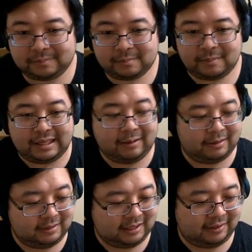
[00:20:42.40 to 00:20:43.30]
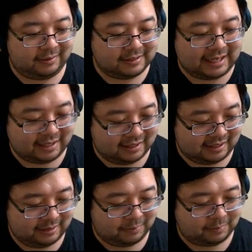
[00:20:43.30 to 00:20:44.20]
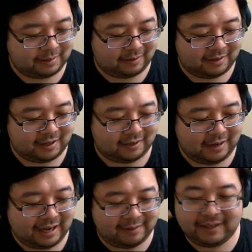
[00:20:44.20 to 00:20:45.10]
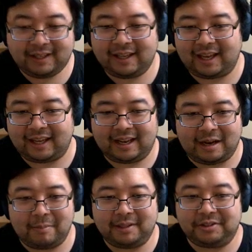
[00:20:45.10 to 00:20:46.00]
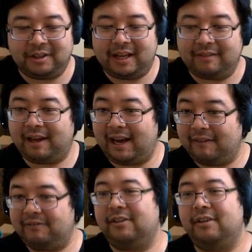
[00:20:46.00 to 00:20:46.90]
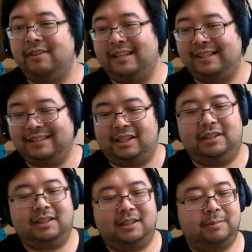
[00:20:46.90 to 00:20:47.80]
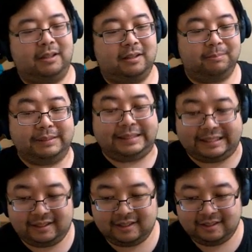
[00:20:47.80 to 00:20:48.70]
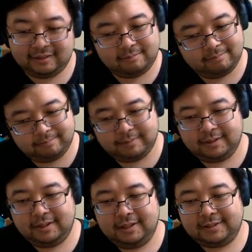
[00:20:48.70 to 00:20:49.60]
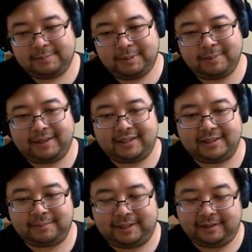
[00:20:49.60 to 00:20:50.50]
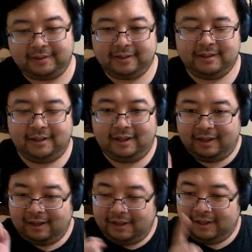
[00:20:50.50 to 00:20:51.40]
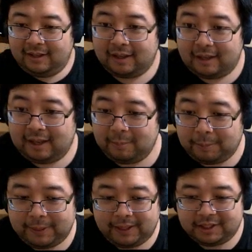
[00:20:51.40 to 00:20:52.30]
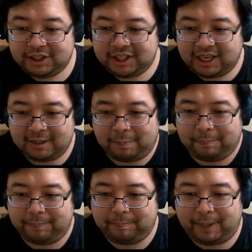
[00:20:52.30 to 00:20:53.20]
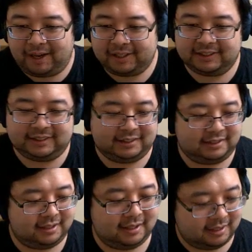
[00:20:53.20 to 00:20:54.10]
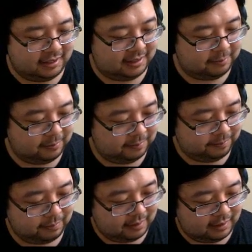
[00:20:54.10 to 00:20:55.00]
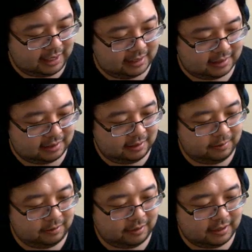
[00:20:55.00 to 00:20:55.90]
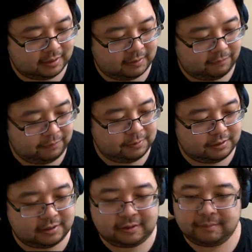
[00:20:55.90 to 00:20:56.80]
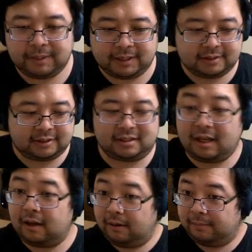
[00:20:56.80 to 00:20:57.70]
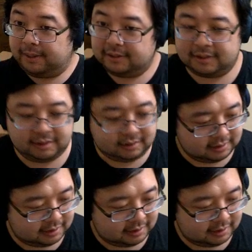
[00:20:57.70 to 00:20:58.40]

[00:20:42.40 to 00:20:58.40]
now it'll tell you exactly whether or not you have any and how much you'll have after the exchange has been completed. Small but nice update. Ableberry checkbox. As you know, you can fuse certain monsters, not all monsters,